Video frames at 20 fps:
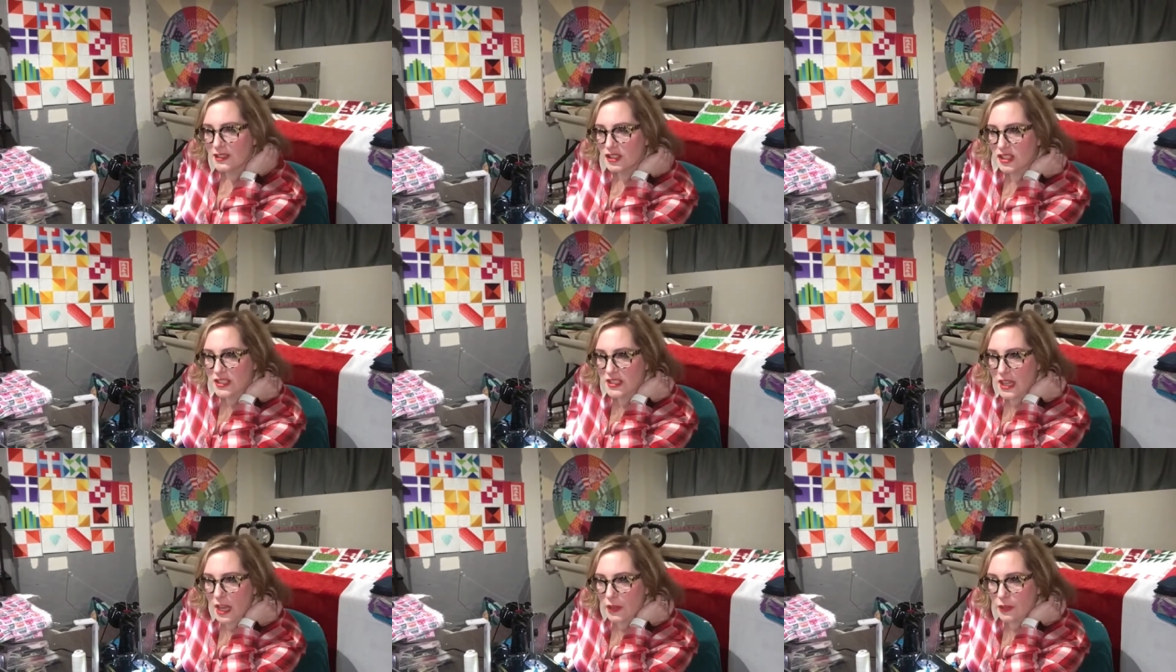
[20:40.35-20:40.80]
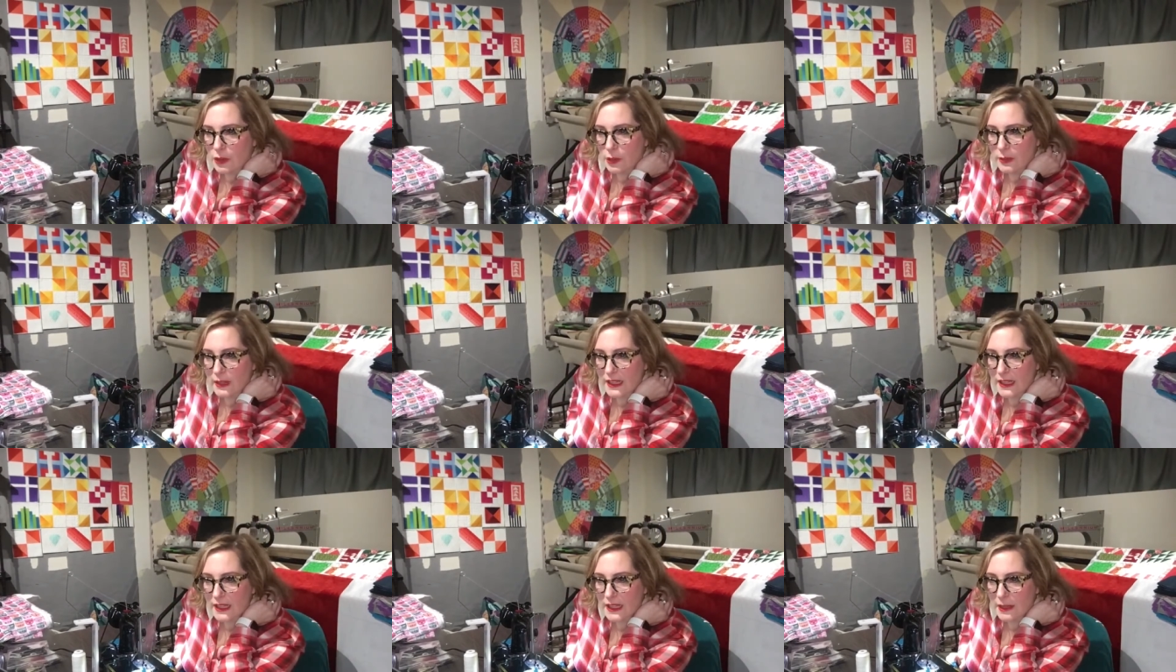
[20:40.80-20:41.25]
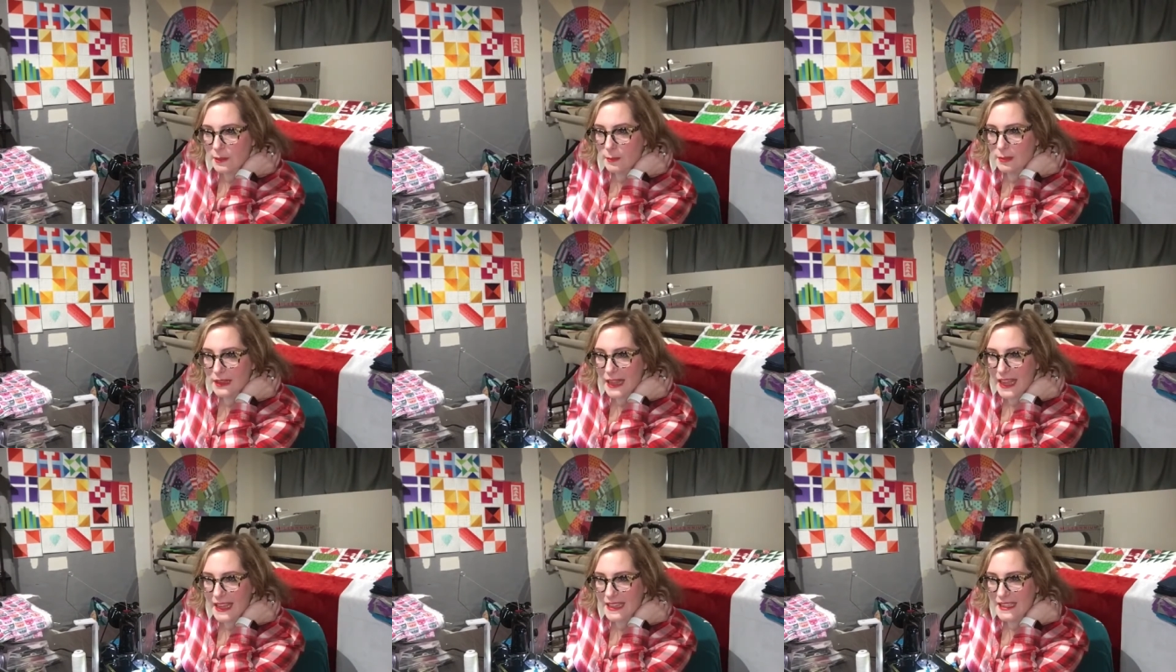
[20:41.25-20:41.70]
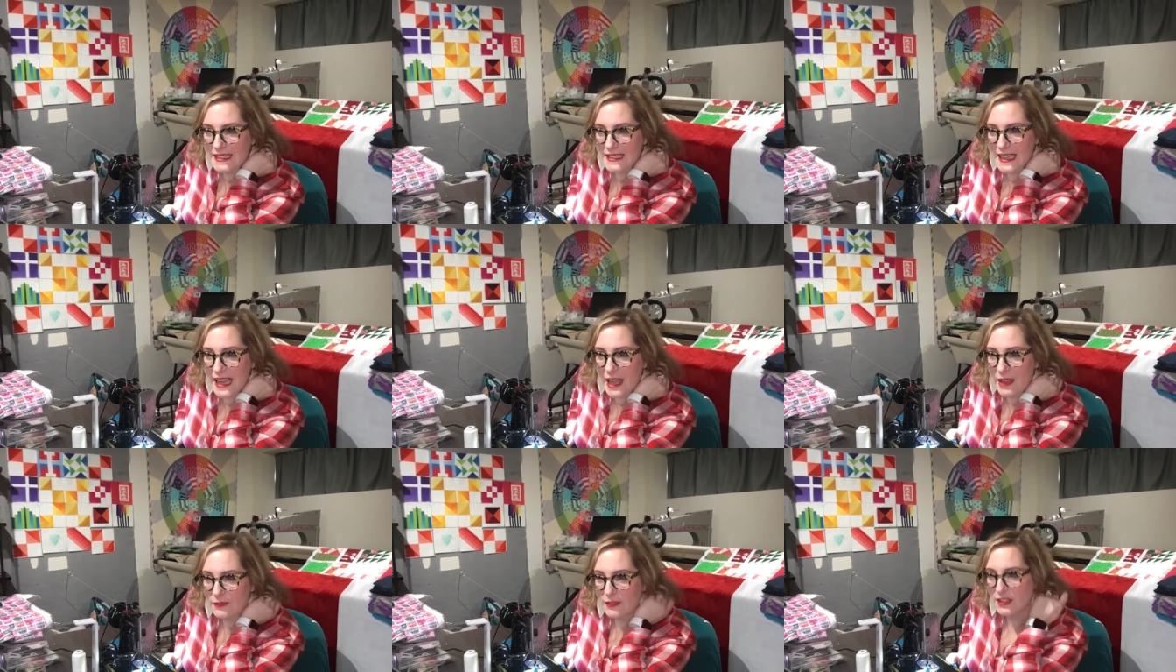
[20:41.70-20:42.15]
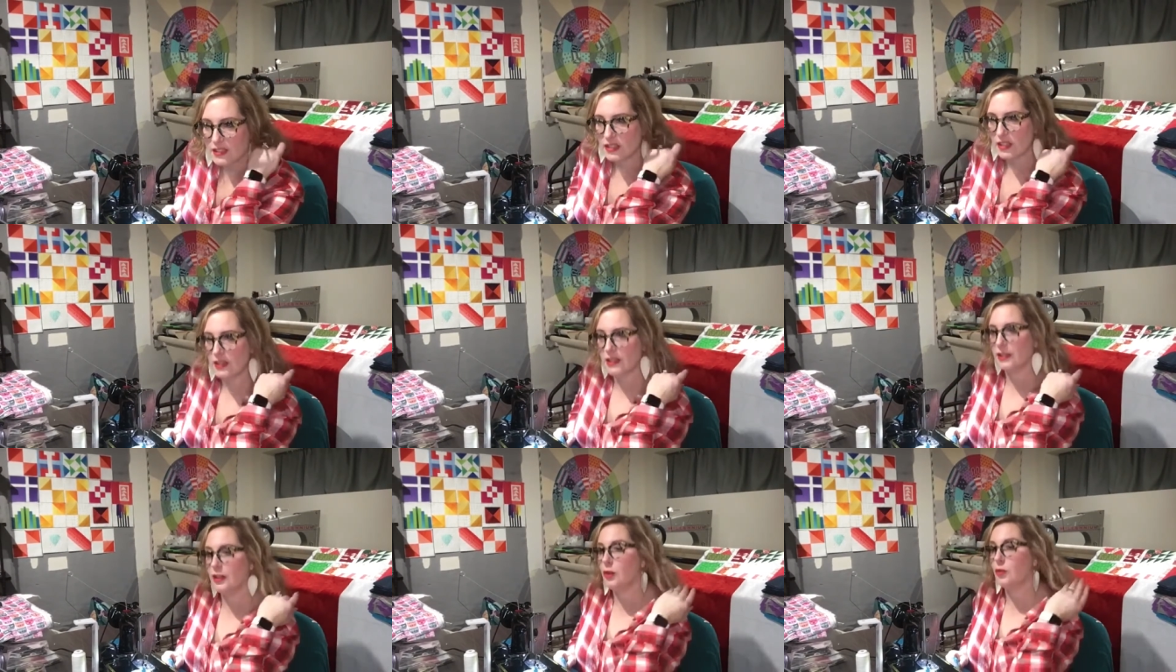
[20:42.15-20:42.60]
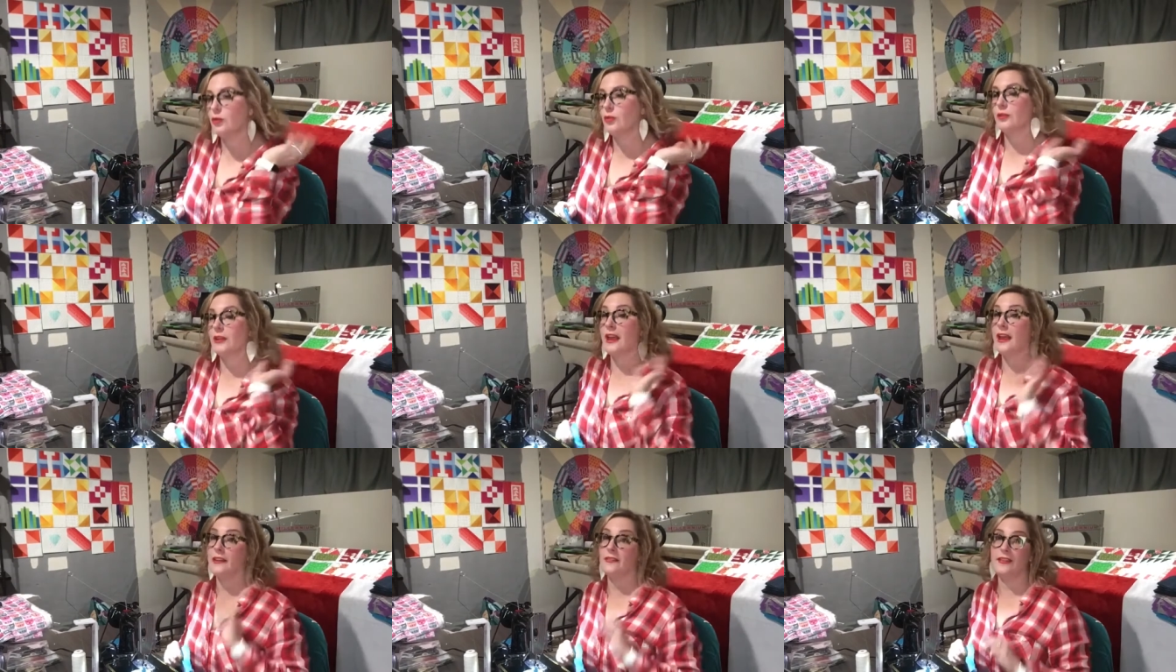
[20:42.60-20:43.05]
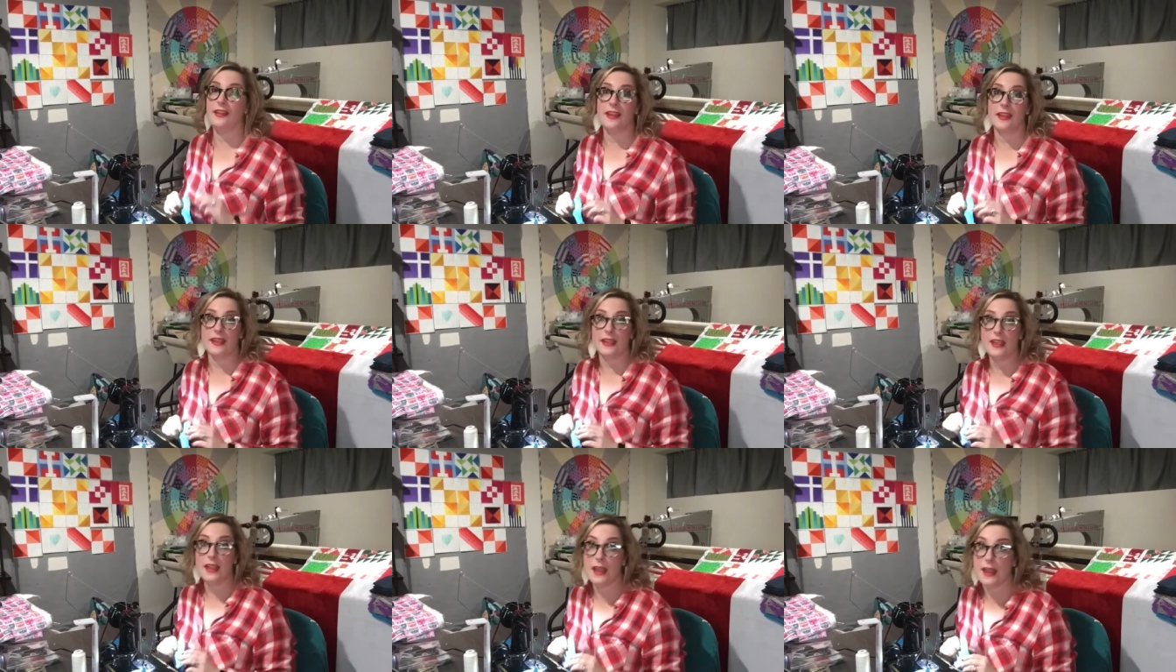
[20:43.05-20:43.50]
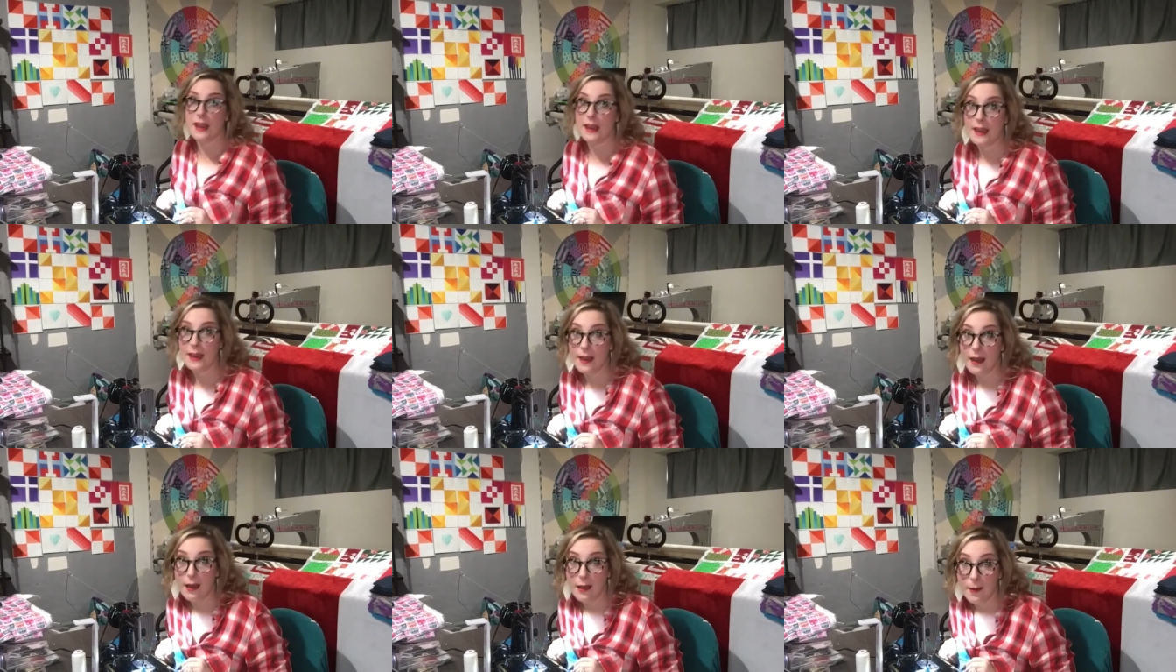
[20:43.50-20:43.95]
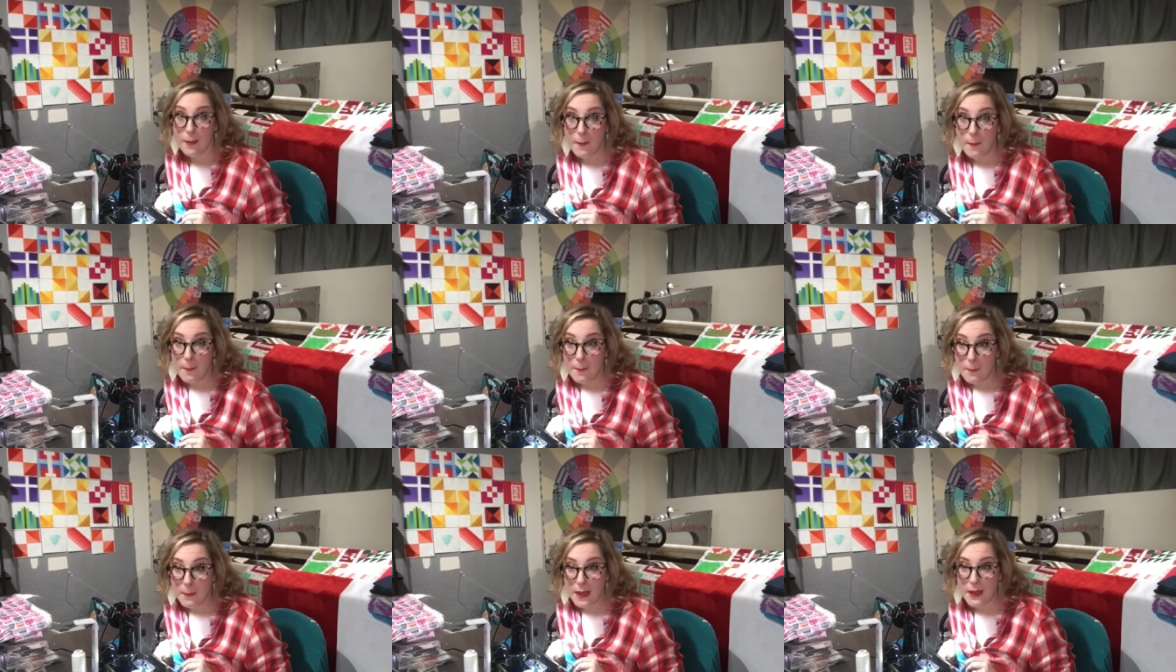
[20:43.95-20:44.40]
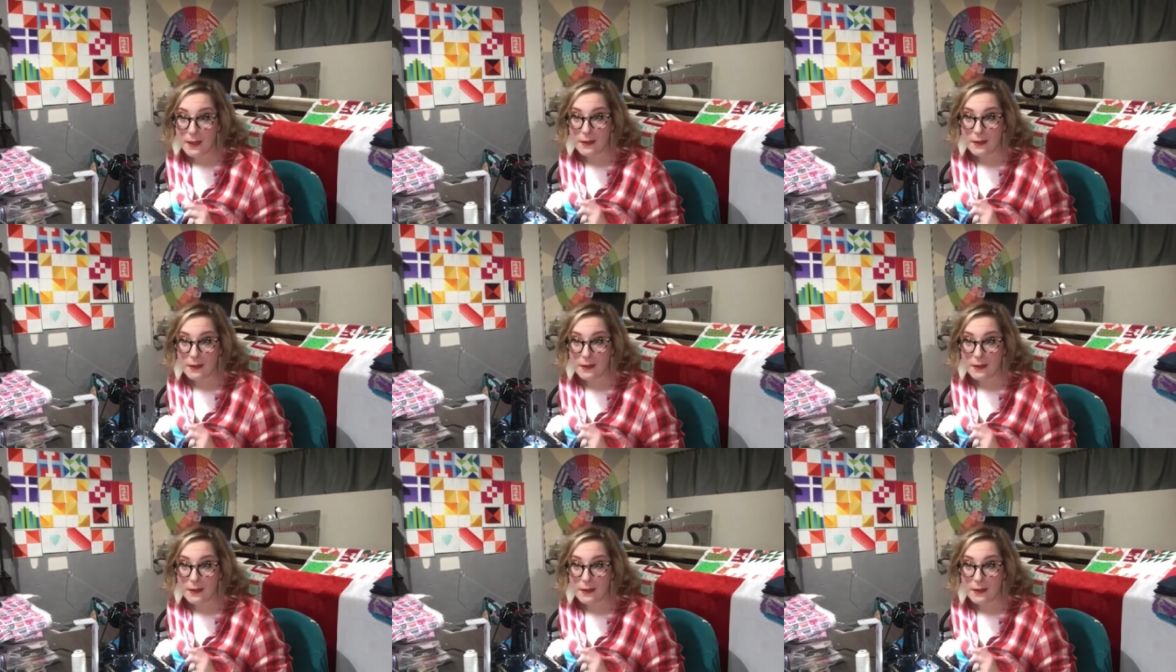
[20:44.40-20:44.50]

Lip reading: "Just got through eating blackened catfish at the local cafe." Yum.